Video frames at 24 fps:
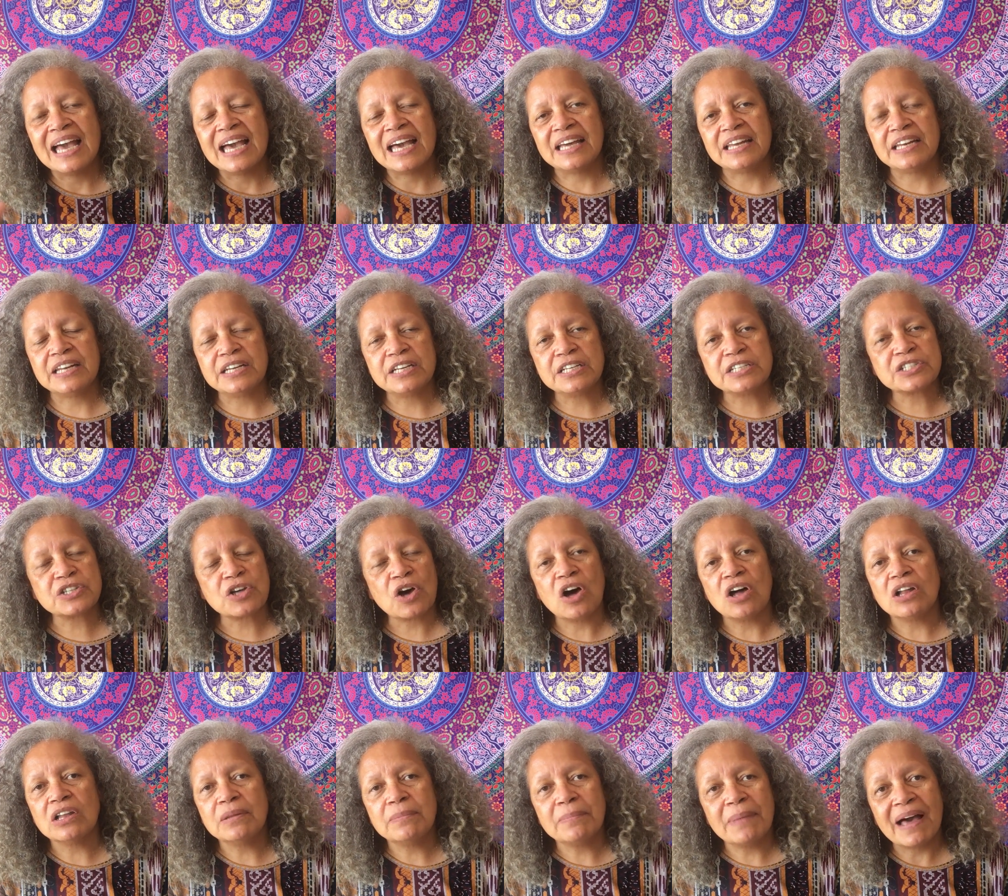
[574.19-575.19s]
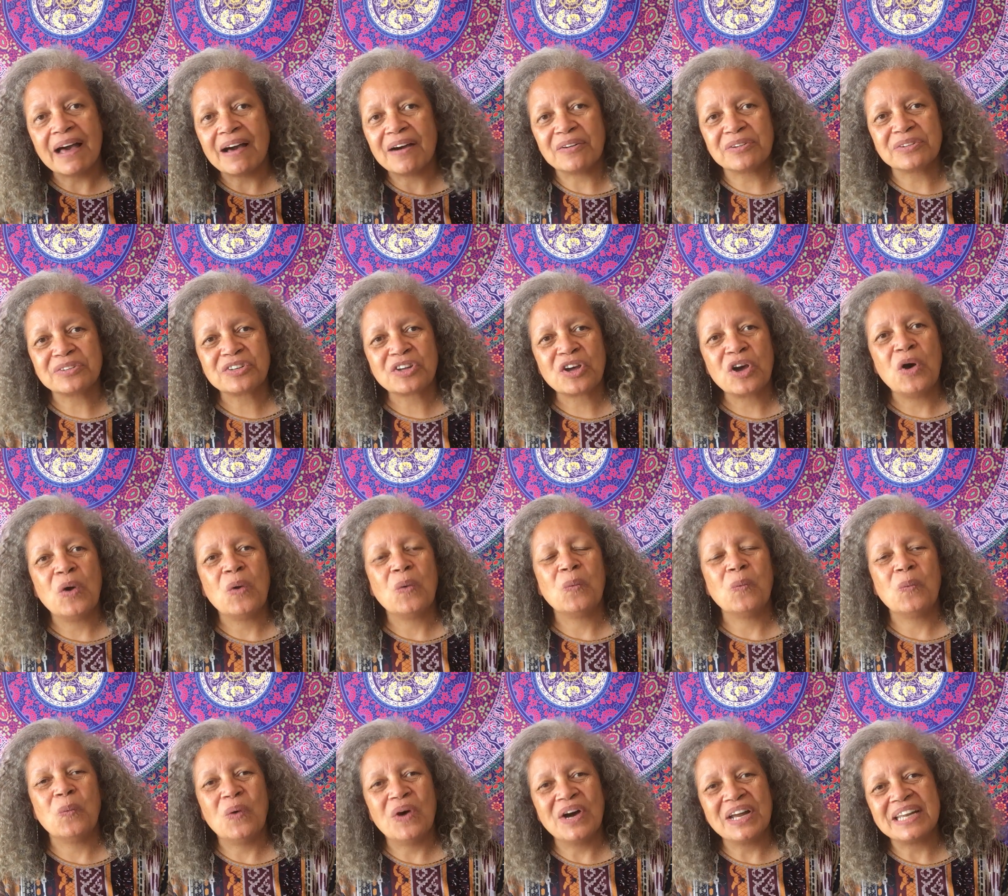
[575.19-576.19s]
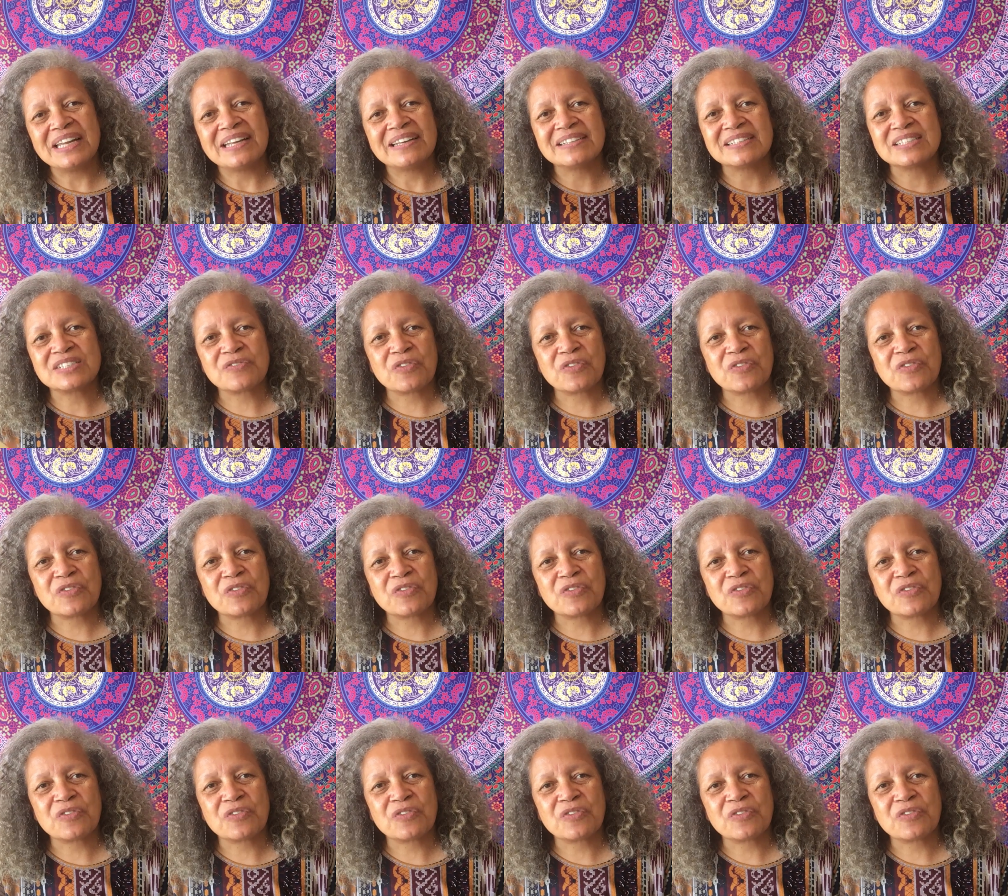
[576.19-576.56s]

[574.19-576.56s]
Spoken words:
And it is all about what is